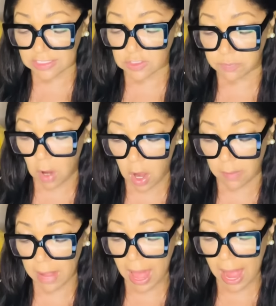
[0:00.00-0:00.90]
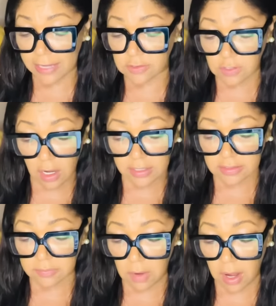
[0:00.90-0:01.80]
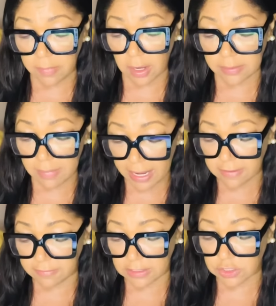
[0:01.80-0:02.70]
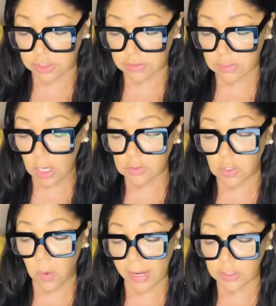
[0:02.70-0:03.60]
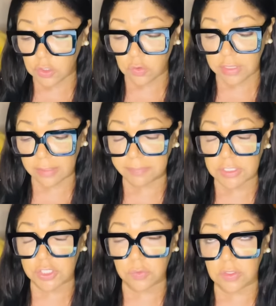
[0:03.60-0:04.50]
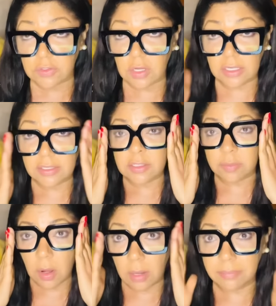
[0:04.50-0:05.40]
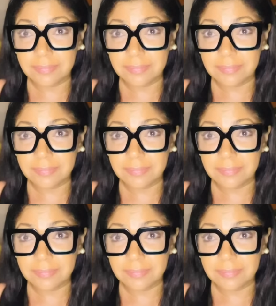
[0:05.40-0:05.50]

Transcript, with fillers: his mom. I saw his mom on my adventures, so I knew that picture was not his mom.